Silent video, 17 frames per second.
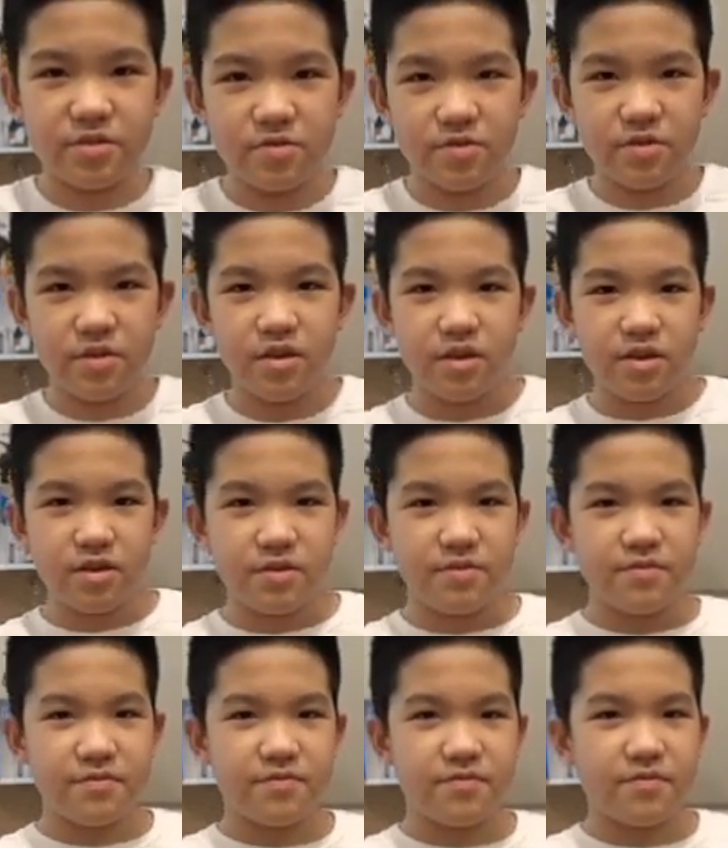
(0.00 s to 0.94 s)
to
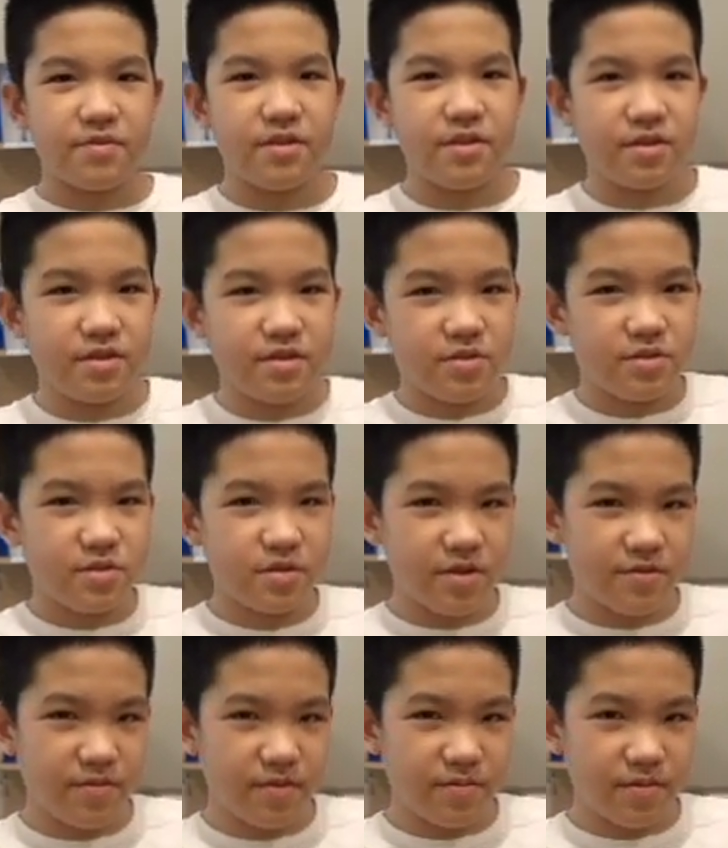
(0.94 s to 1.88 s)
shoot
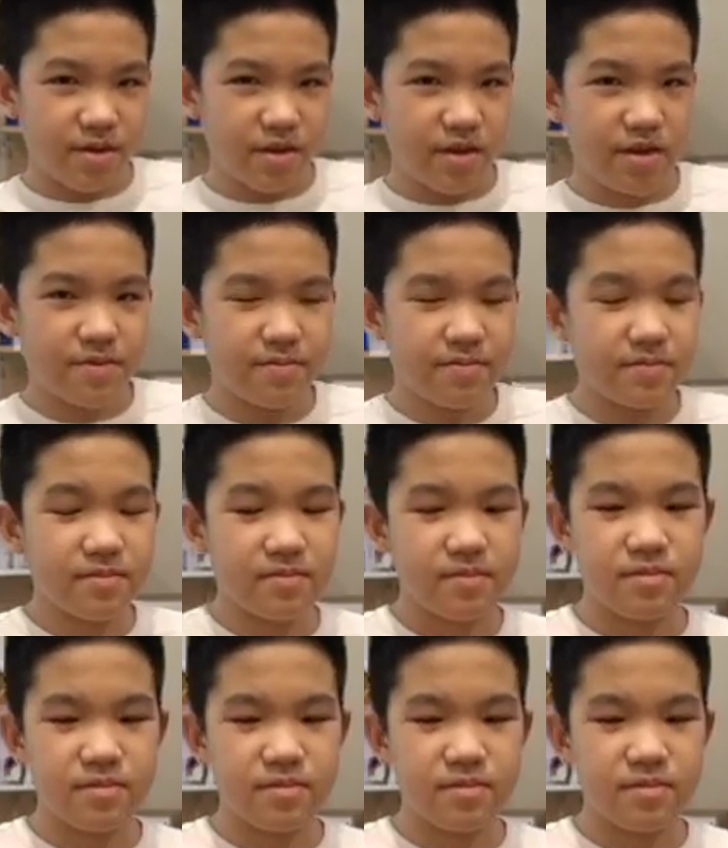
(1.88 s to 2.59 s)
it from the hip.